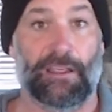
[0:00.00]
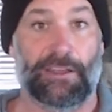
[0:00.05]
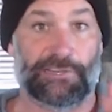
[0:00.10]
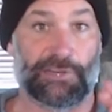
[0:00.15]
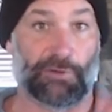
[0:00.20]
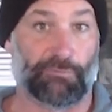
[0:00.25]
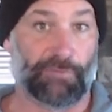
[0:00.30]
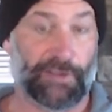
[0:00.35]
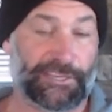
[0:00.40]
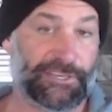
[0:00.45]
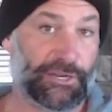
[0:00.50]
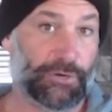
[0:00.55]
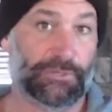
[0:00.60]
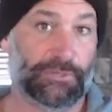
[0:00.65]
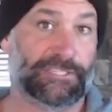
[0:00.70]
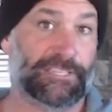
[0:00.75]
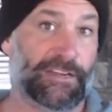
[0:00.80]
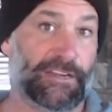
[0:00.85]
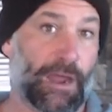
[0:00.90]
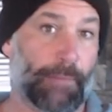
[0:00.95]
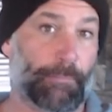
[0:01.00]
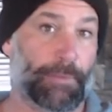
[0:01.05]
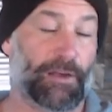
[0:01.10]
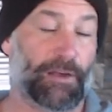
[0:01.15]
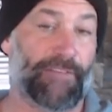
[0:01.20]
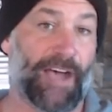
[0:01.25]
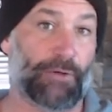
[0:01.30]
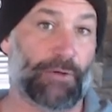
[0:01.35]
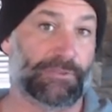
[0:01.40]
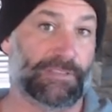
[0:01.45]
to reduce the number
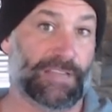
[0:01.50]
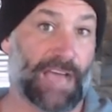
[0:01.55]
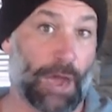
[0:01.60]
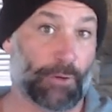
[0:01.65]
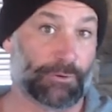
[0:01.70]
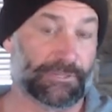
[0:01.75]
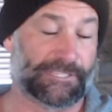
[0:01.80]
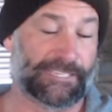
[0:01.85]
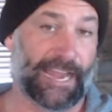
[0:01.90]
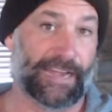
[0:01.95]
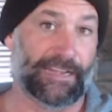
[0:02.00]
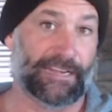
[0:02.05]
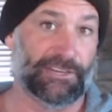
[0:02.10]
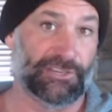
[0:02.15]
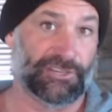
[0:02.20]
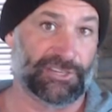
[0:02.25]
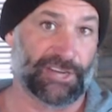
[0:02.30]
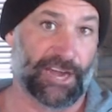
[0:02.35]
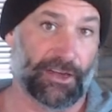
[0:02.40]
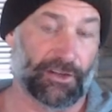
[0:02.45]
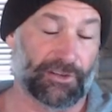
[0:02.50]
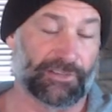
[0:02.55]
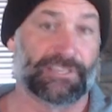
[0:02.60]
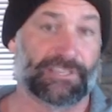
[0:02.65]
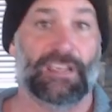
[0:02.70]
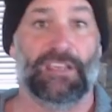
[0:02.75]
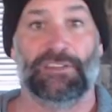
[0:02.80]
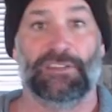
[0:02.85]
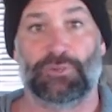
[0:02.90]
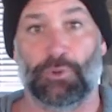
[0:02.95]
of out outstanding shares
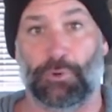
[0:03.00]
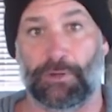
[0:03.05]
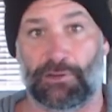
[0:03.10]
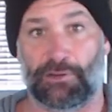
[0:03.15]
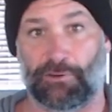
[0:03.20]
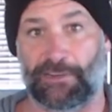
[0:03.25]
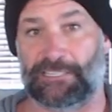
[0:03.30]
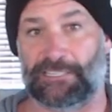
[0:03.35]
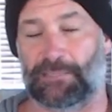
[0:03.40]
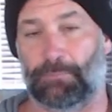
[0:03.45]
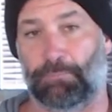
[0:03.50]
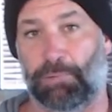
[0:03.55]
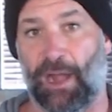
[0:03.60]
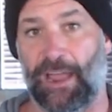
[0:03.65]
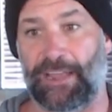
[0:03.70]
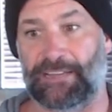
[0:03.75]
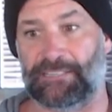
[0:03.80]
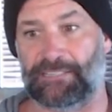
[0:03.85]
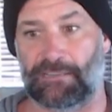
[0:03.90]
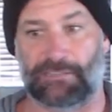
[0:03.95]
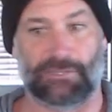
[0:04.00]
to increase the price.